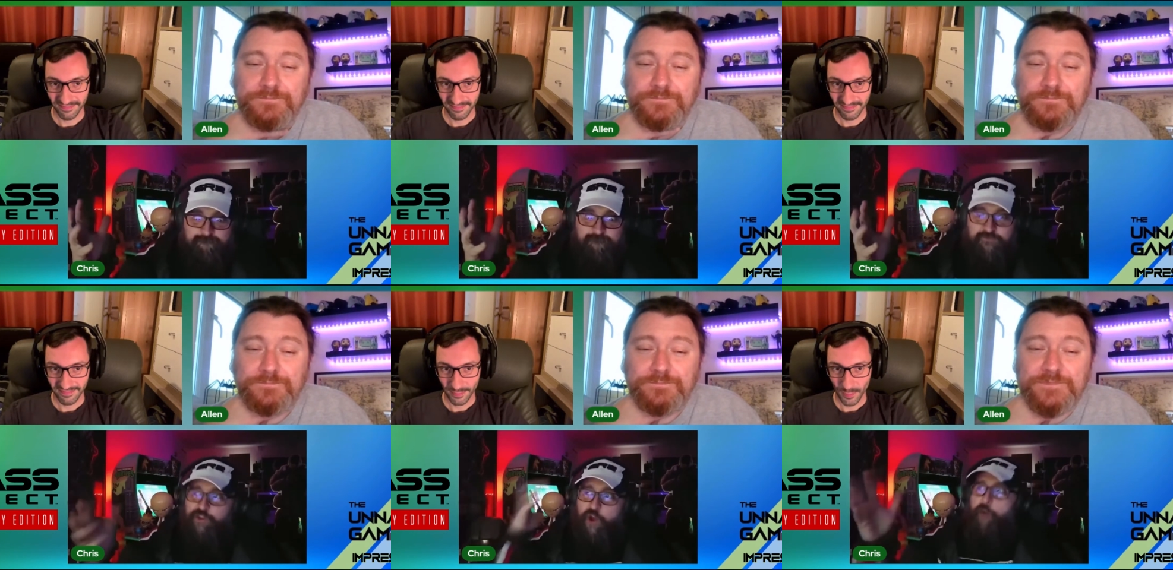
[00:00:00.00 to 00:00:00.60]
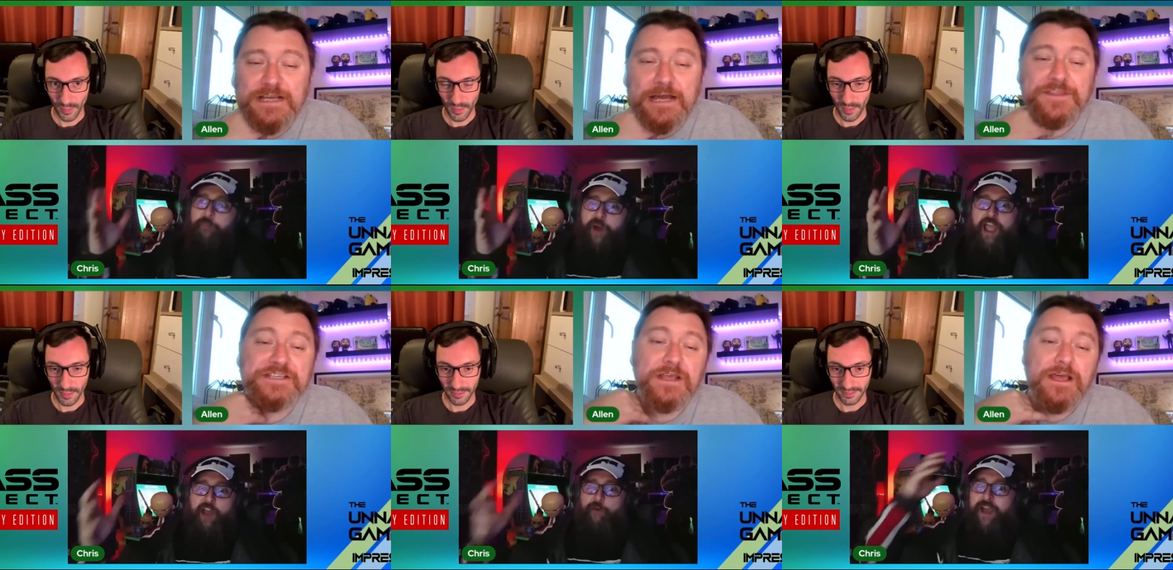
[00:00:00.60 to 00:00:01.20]
Speaker 1: you're Bioware,
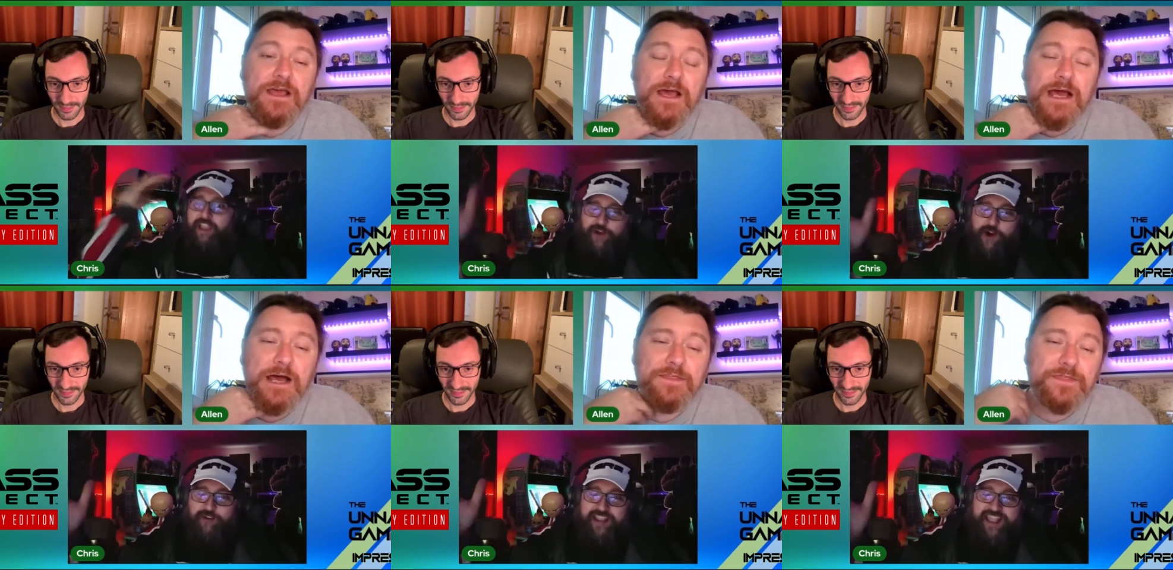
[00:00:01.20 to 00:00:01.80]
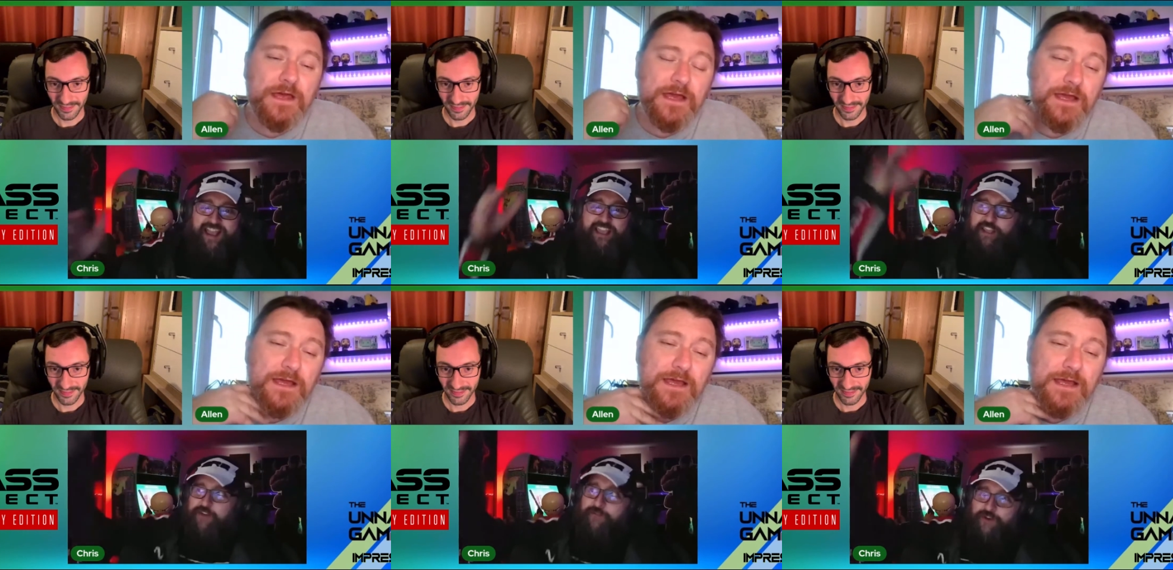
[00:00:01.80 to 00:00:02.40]
this, you're EA, you've
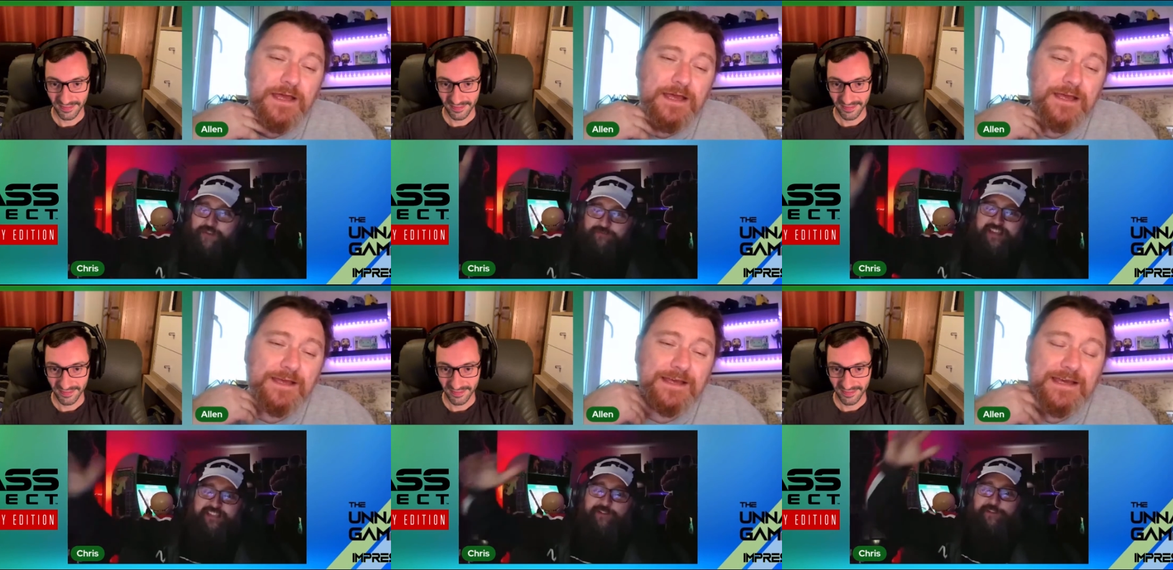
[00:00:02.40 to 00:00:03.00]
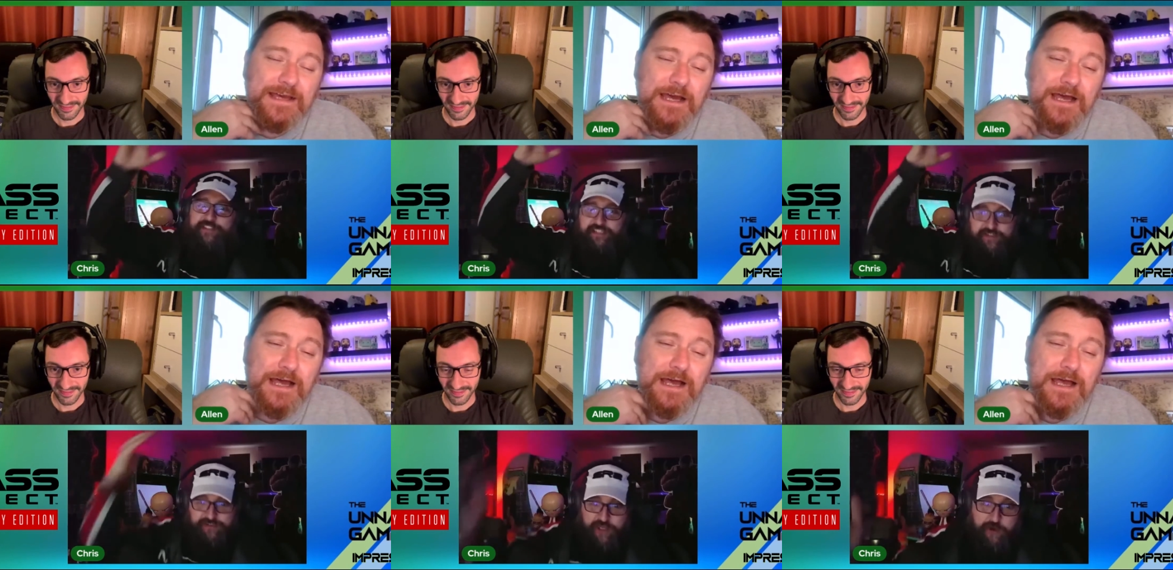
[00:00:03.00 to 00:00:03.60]
got the resources.
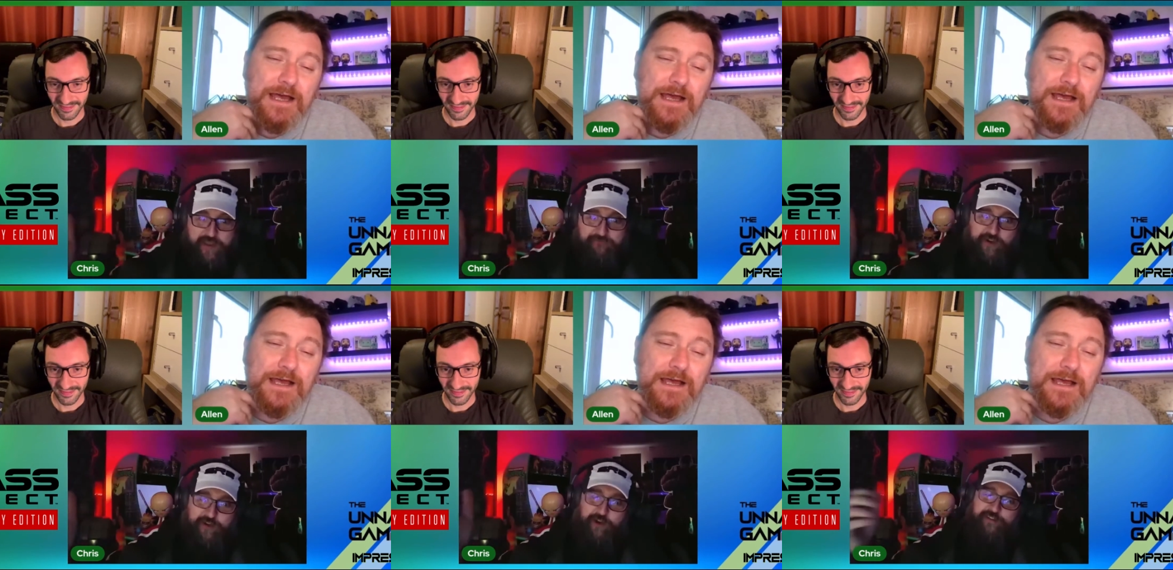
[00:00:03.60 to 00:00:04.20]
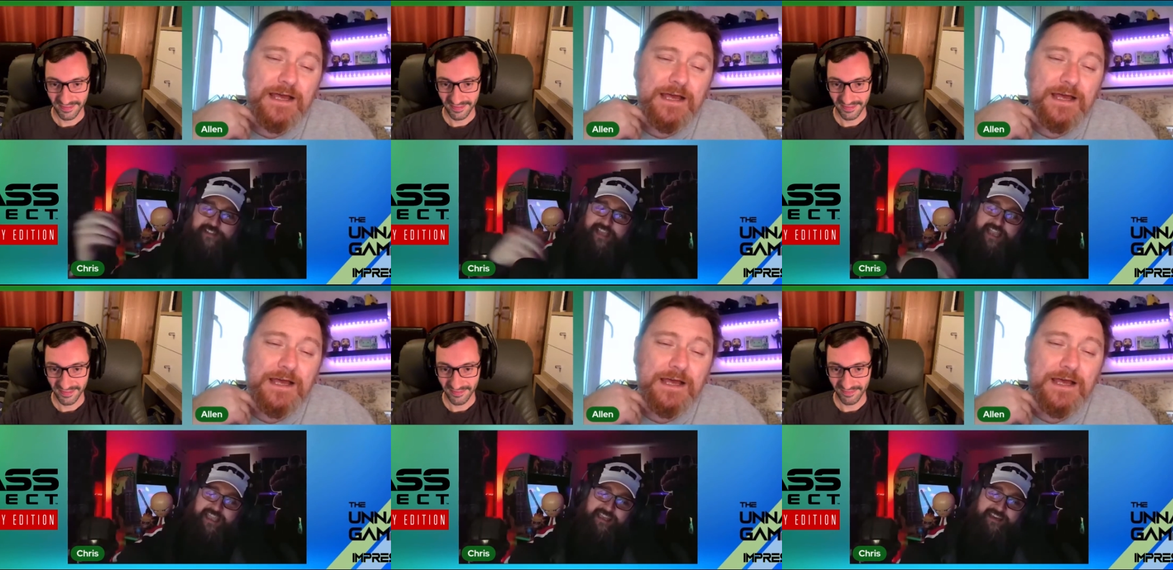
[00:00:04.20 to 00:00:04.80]
Do it for God's
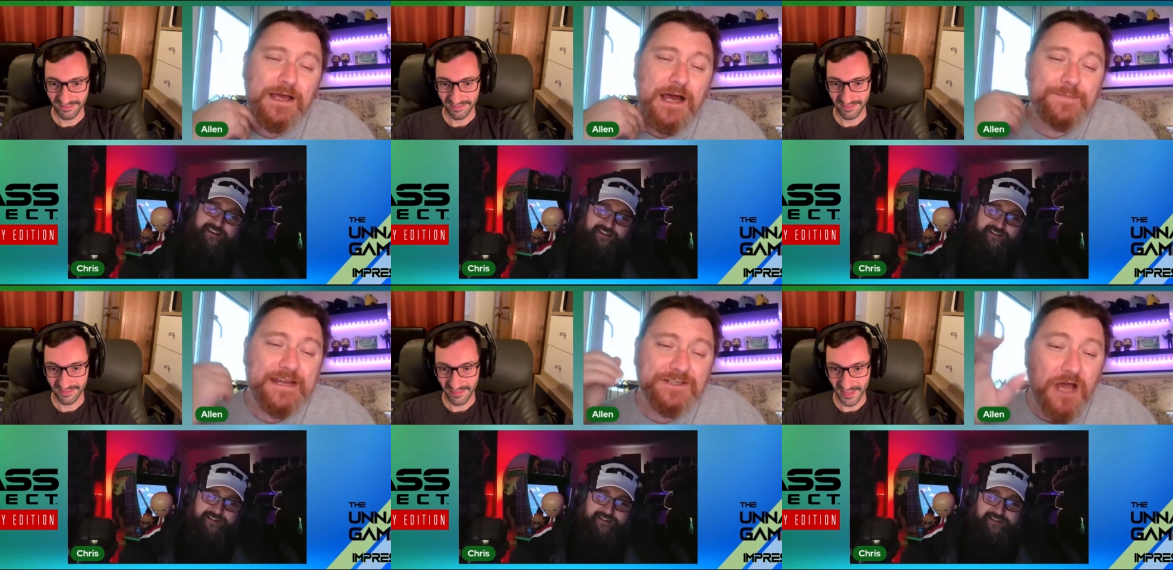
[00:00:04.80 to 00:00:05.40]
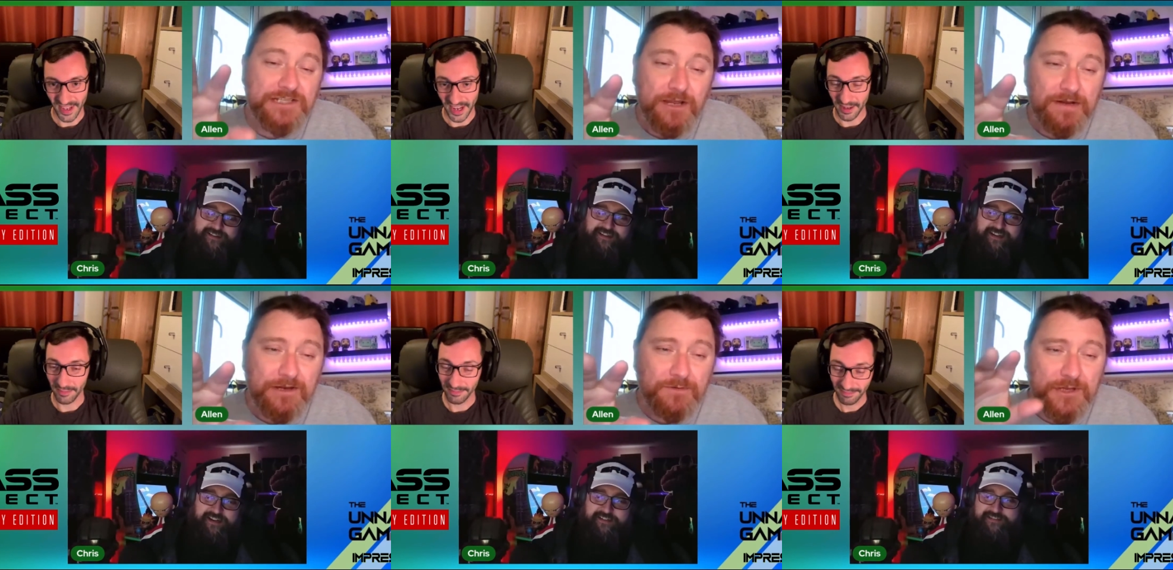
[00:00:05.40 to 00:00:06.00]
sake.
Speaker 2: I mean, I
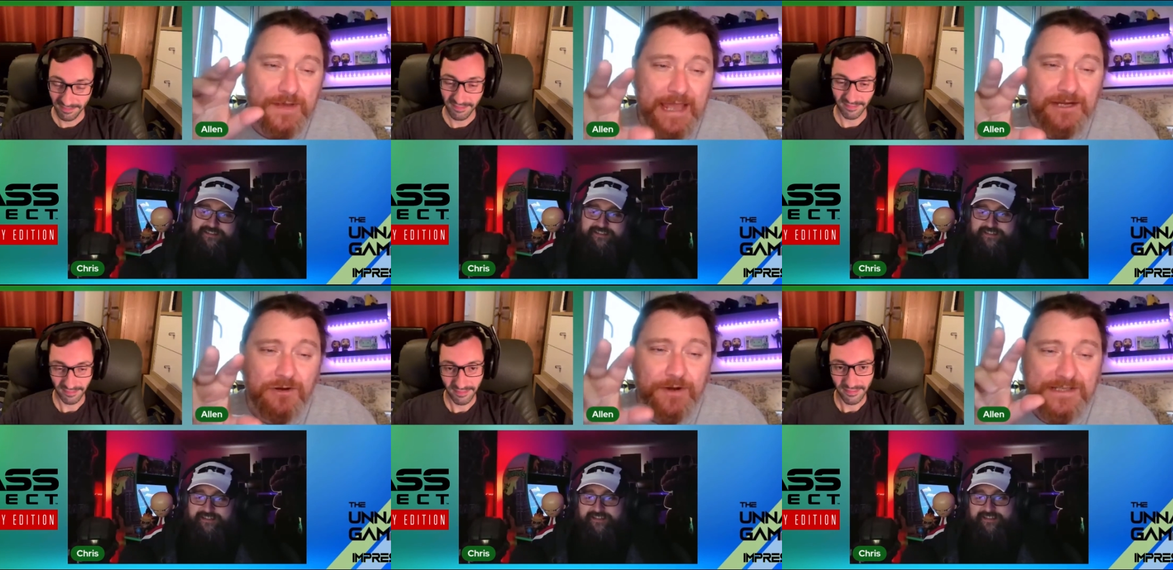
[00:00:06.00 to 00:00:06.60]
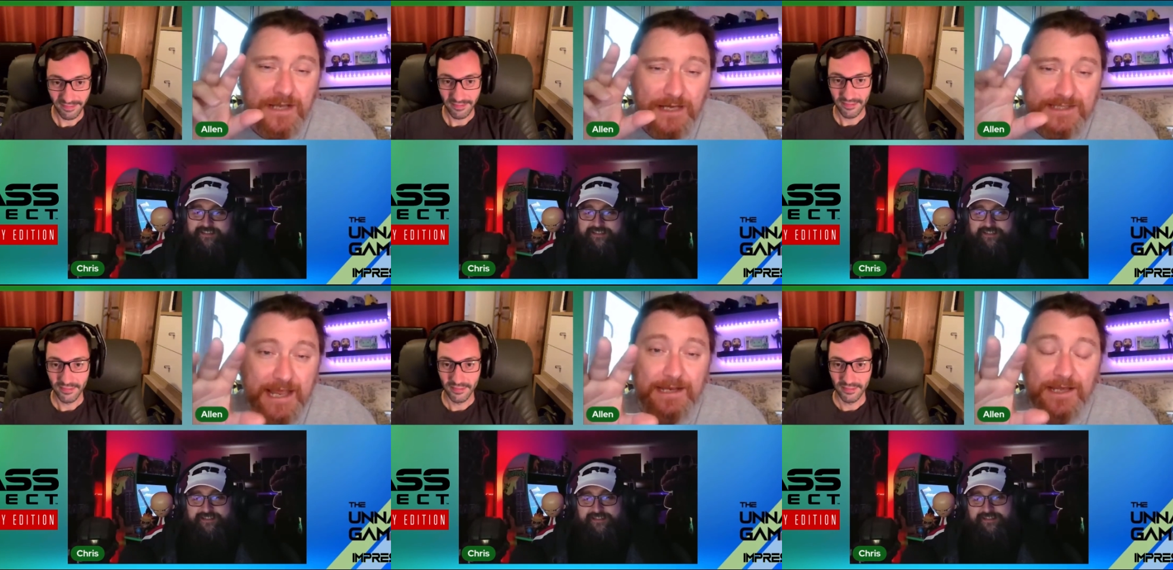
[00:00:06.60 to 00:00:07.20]
totally agree with you again, Chris. I
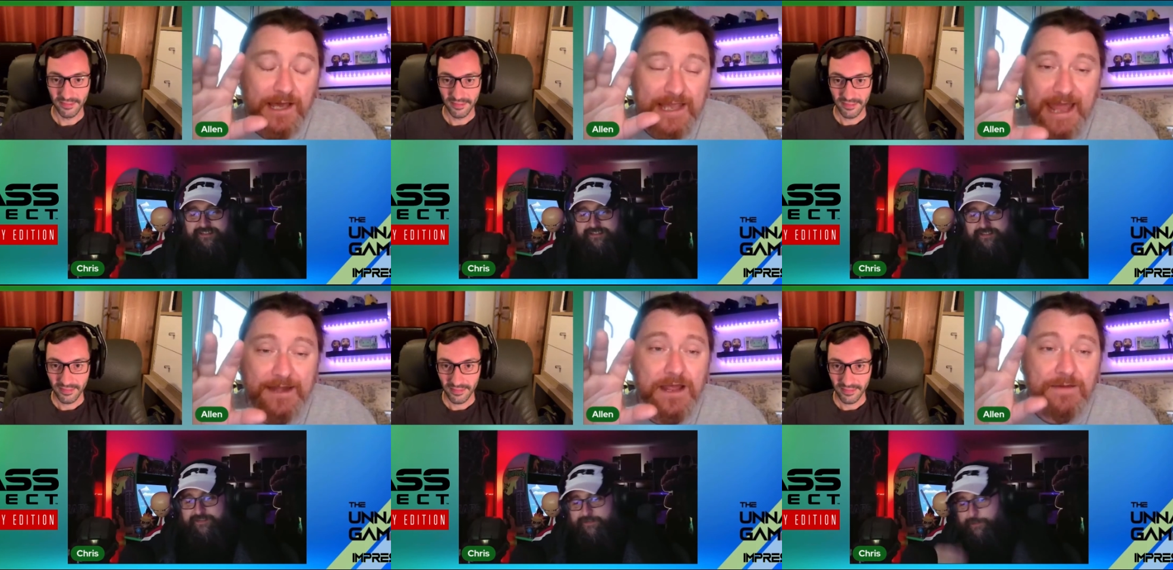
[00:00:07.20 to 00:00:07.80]
say again,